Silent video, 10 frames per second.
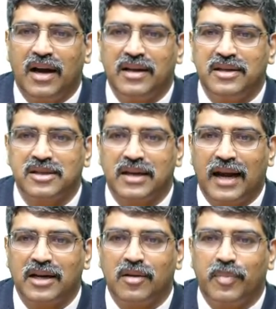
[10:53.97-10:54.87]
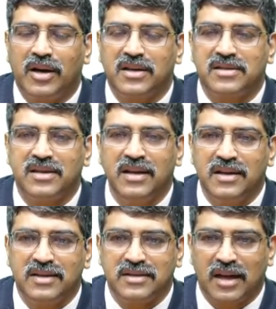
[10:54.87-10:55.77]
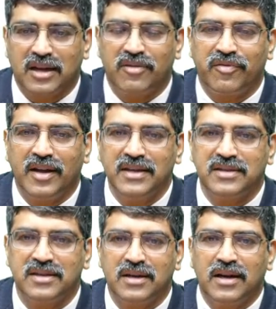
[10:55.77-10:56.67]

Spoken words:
and this lateral part is the circumflex.